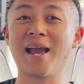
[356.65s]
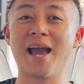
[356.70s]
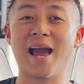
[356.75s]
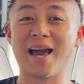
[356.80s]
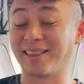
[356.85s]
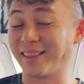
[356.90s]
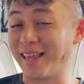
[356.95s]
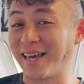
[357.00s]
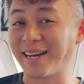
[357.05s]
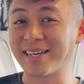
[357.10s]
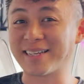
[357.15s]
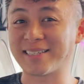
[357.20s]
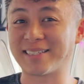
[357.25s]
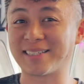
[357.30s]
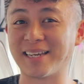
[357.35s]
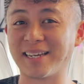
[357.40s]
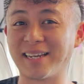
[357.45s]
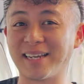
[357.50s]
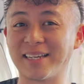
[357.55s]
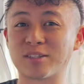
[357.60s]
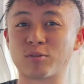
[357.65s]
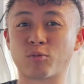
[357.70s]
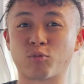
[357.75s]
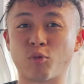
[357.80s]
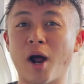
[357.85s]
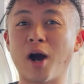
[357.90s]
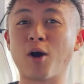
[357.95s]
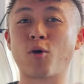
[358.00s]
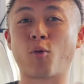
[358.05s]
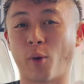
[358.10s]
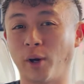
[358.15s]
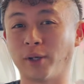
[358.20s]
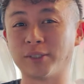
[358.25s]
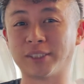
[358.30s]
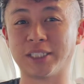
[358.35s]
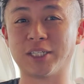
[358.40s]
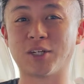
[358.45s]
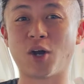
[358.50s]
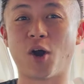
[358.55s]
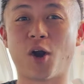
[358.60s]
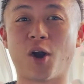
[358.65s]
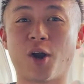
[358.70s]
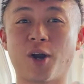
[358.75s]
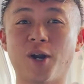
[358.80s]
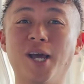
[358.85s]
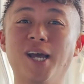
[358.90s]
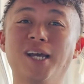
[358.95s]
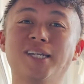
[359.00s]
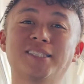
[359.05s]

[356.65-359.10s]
Atlantic City's Rock Royalty card